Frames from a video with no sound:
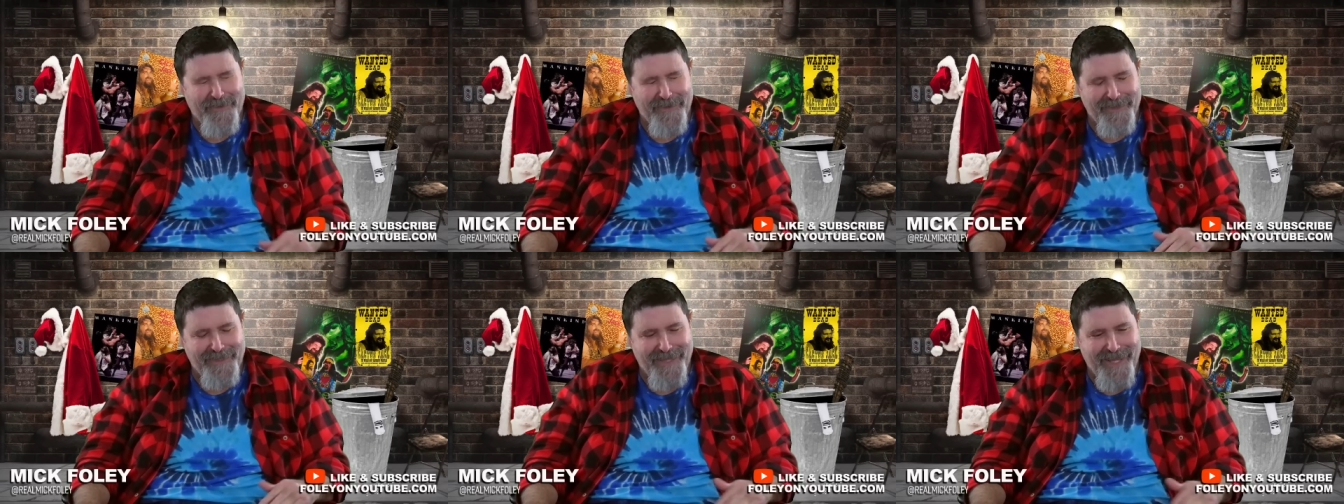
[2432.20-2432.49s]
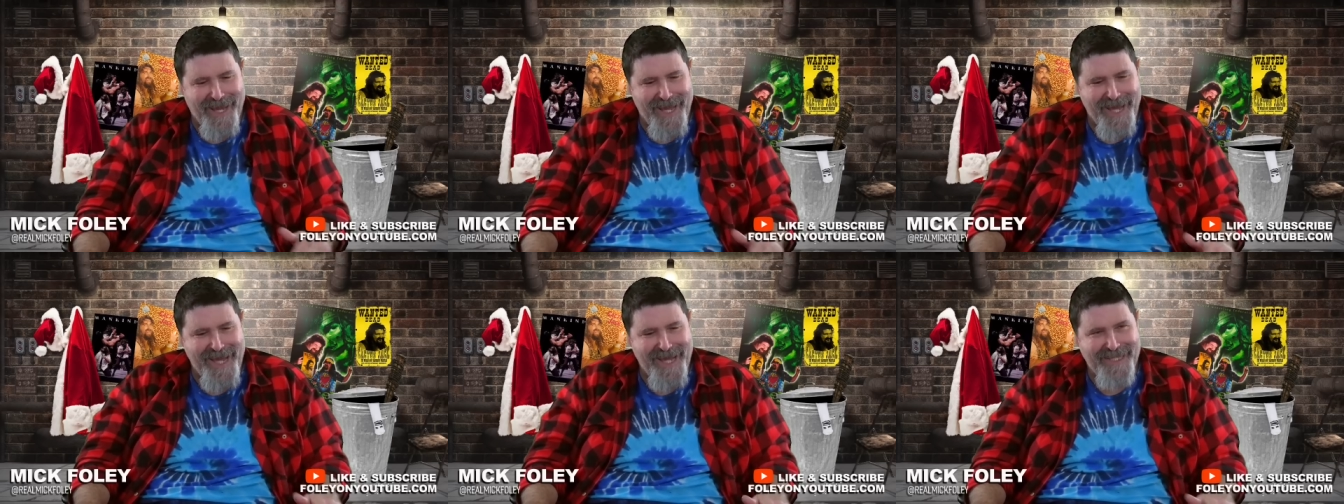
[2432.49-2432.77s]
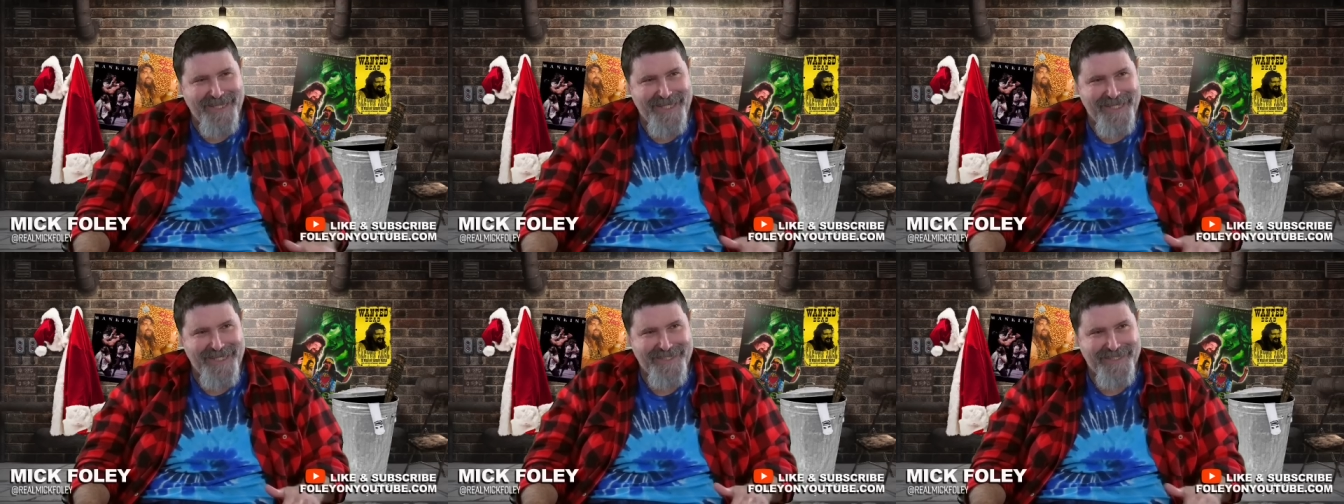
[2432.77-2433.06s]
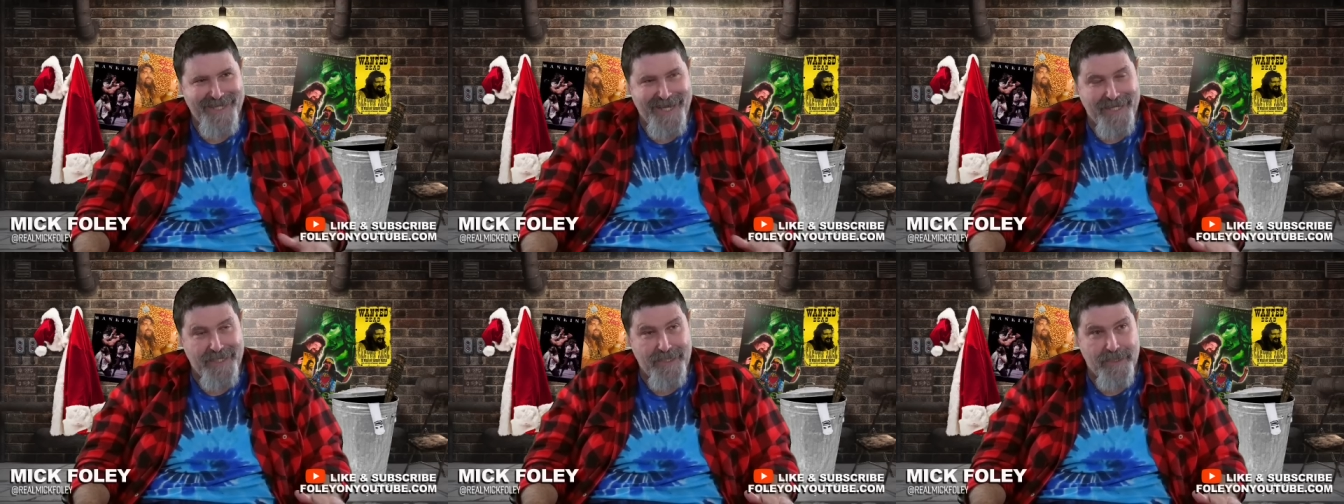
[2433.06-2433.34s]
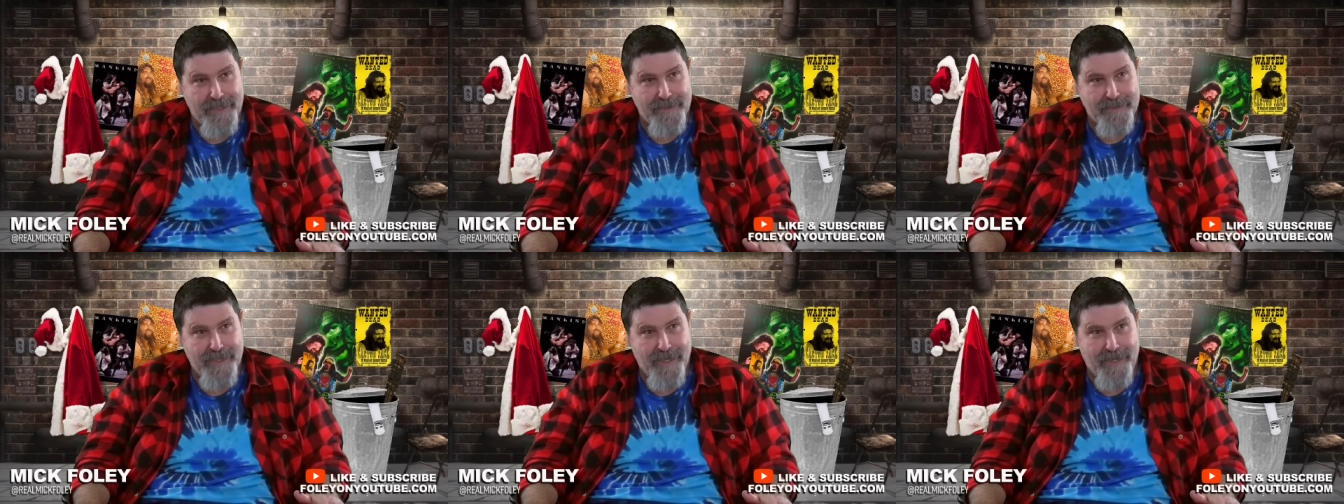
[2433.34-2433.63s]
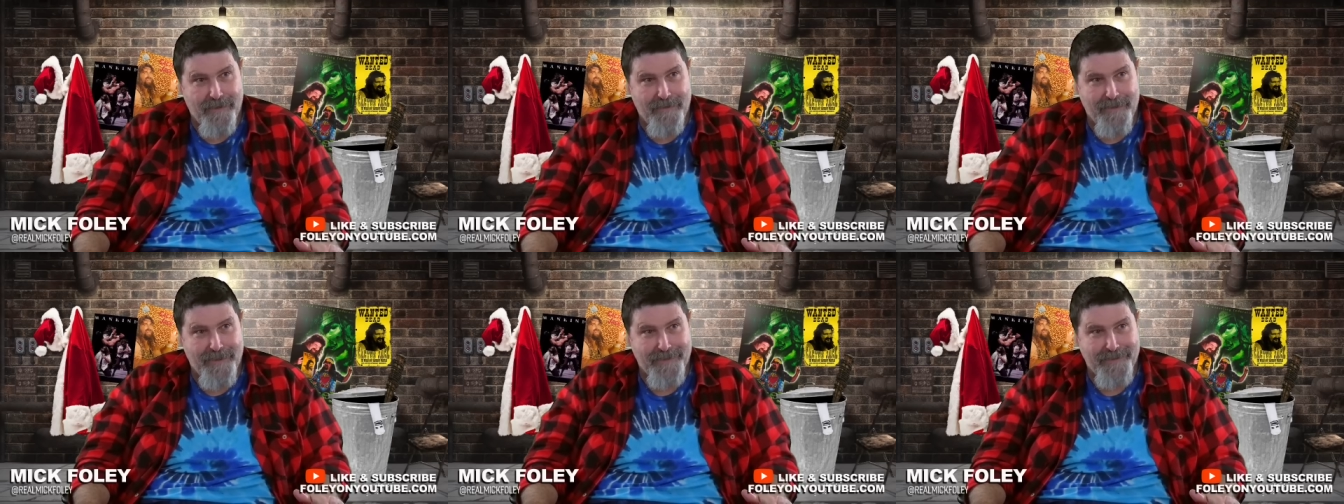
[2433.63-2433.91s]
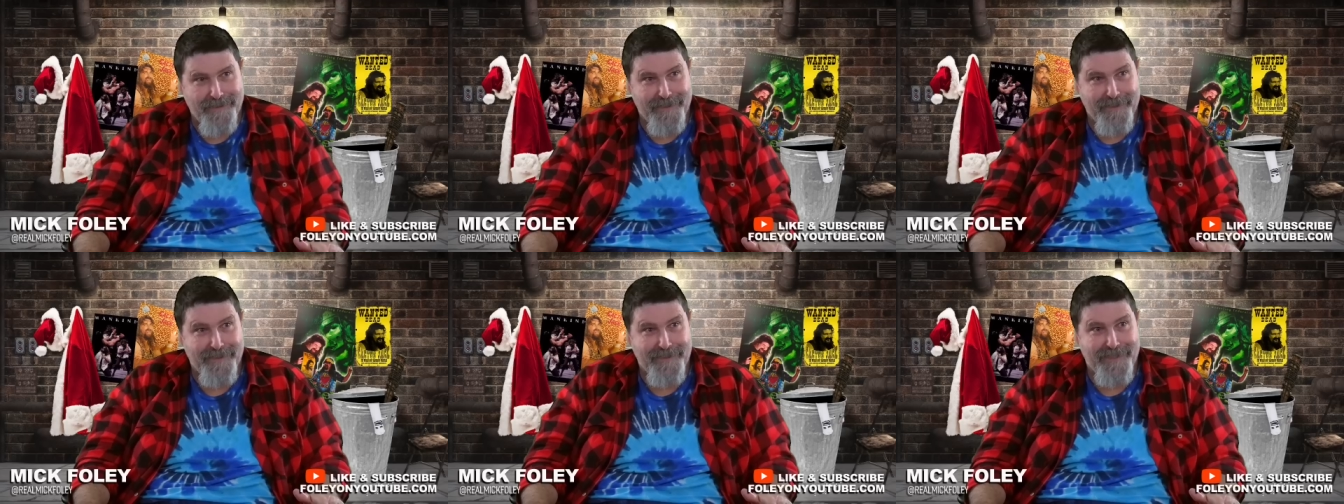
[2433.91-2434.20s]
laying these ideas out, and I
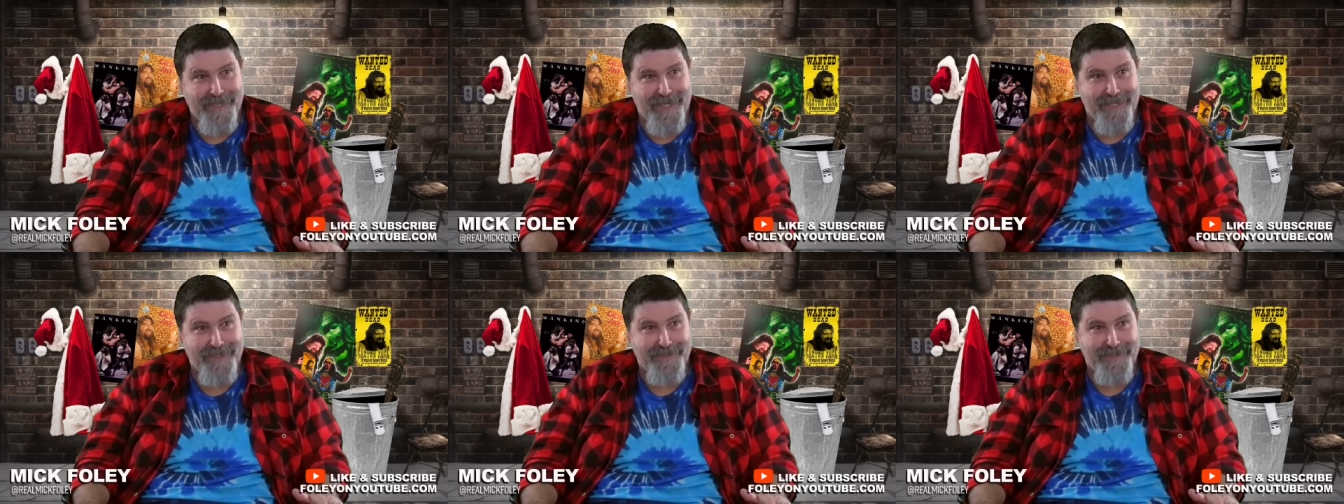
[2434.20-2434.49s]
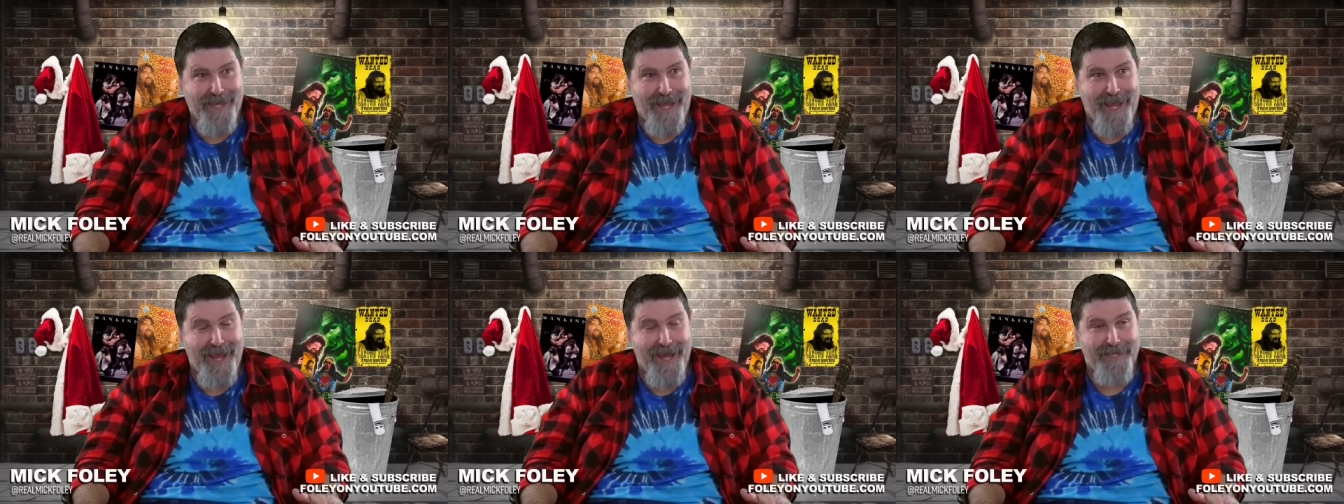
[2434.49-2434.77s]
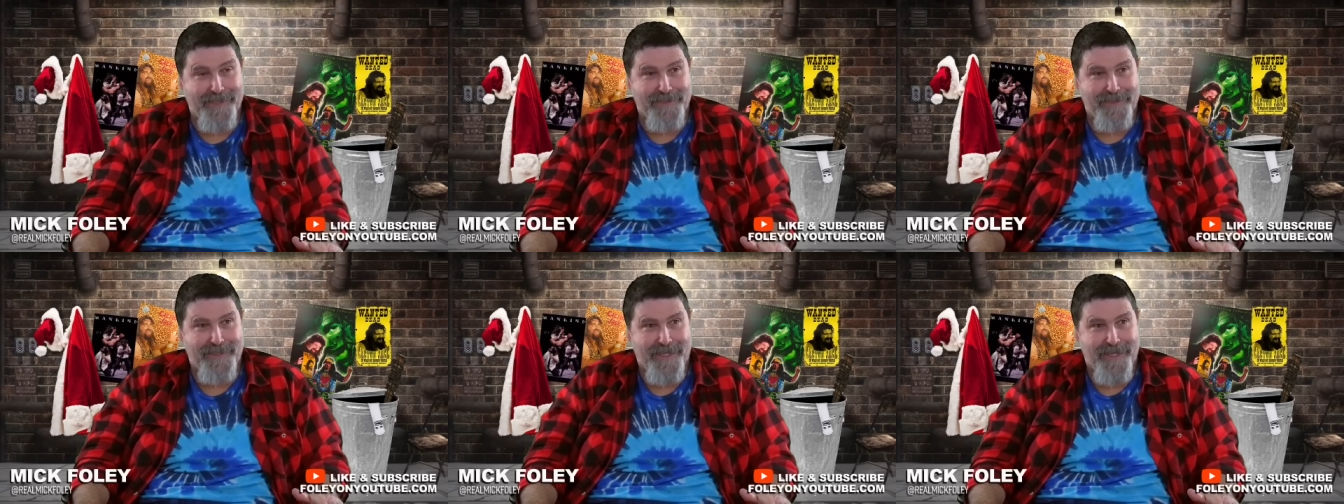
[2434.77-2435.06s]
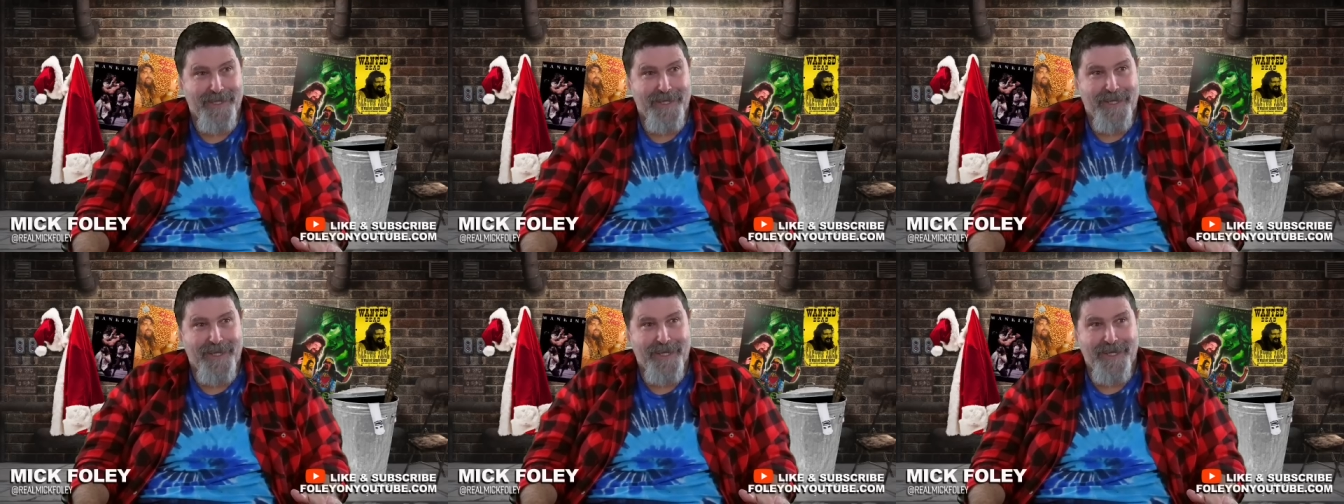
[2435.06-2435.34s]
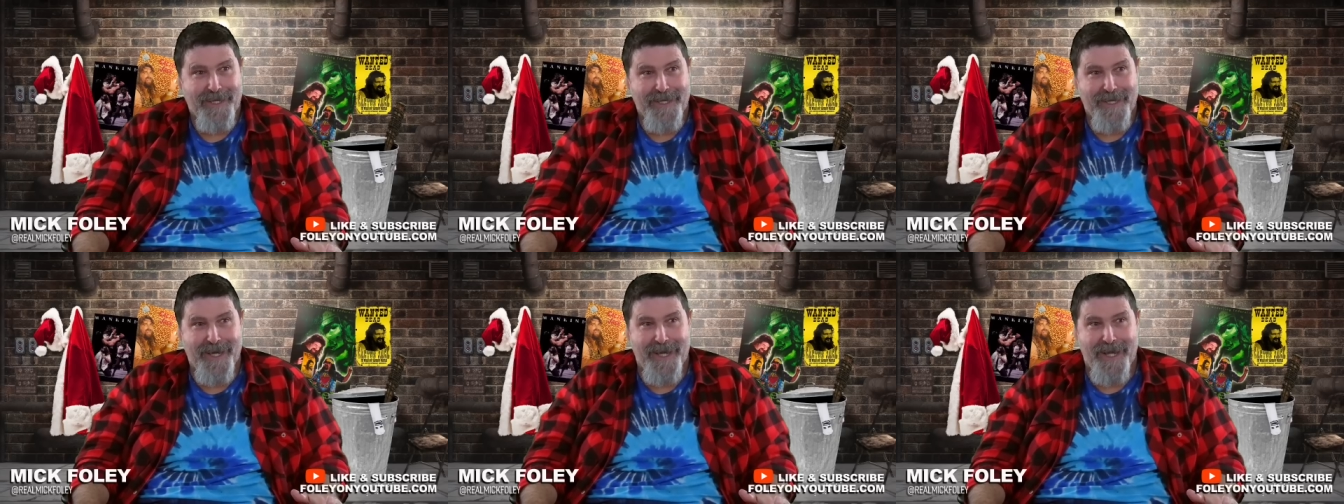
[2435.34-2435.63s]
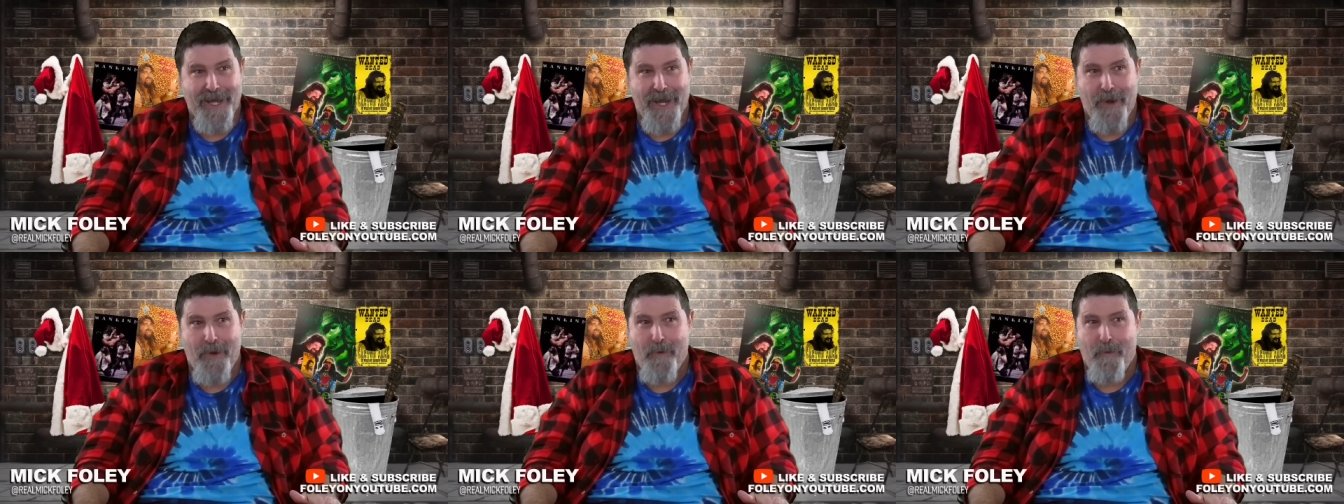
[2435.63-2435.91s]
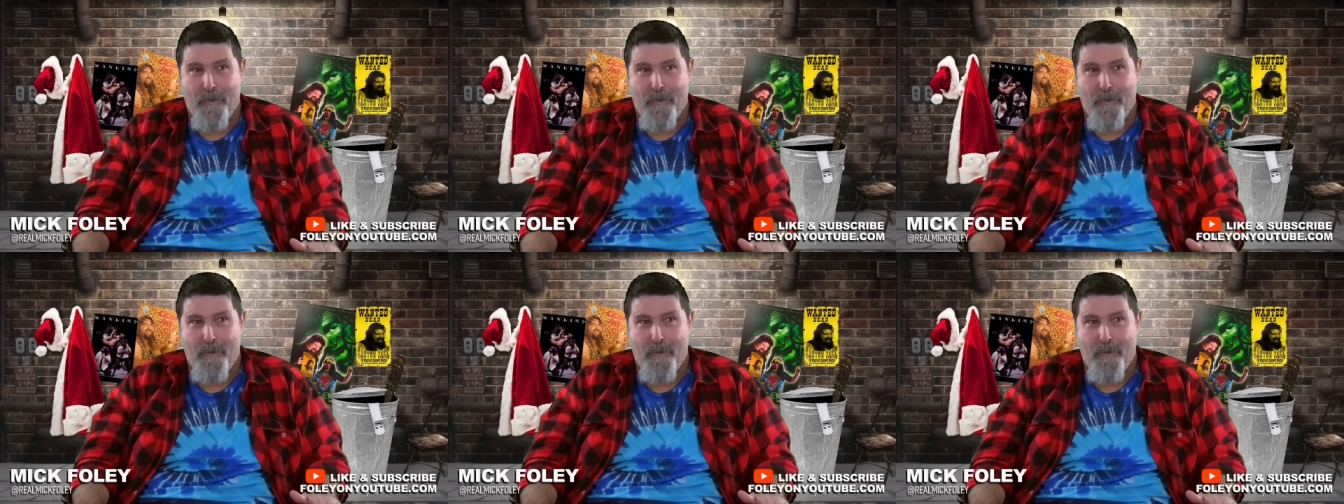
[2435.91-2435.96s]
see Sting's eyes getting